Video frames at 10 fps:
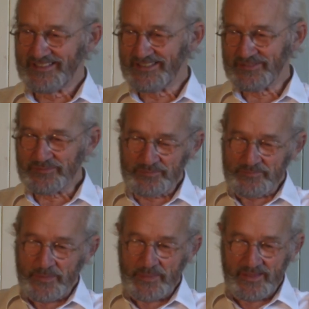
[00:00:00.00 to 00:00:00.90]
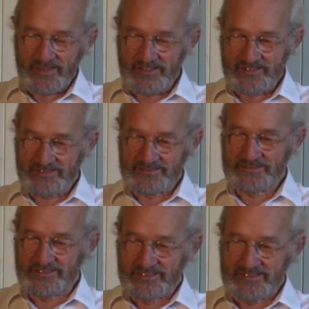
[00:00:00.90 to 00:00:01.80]
And uh,
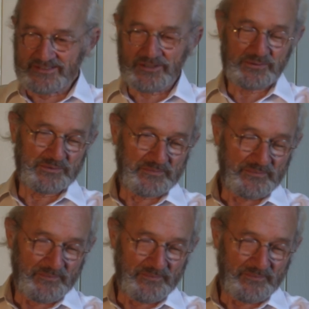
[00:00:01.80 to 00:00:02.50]
so